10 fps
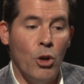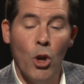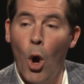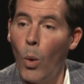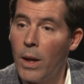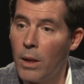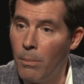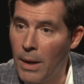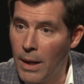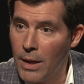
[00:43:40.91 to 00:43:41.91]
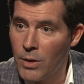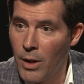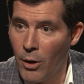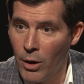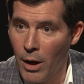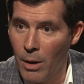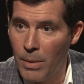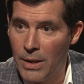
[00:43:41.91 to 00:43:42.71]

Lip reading: knowing the meetings that are going to be